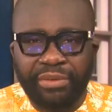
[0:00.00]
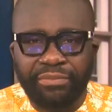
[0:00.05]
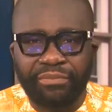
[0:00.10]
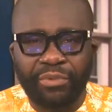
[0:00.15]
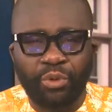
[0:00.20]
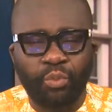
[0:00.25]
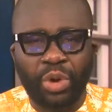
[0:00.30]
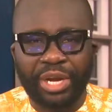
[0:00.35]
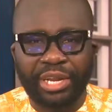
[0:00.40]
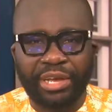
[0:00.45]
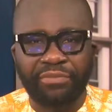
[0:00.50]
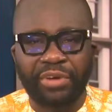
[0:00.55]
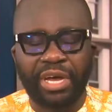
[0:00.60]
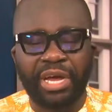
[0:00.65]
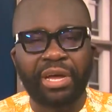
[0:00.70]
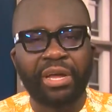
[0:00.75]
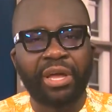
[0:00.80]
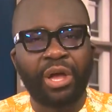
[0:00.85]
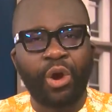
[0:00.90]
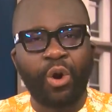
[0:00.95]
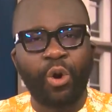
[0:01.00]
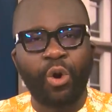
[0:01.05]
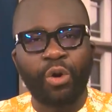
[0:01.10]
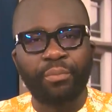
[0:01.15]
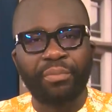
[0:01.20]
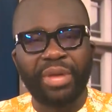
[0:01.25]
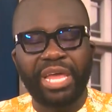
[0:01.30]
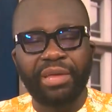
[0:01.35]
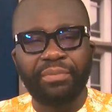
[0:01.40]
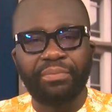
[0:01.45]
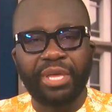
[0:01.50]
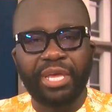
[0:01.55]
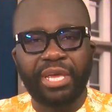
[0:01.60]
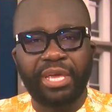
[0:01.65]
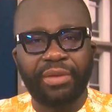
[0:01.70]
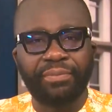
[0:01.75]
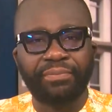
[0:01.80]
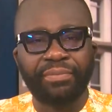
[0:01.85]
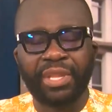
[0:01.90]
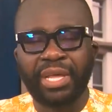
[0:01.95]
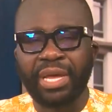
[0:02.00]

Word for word: yeah. whatever, or maybe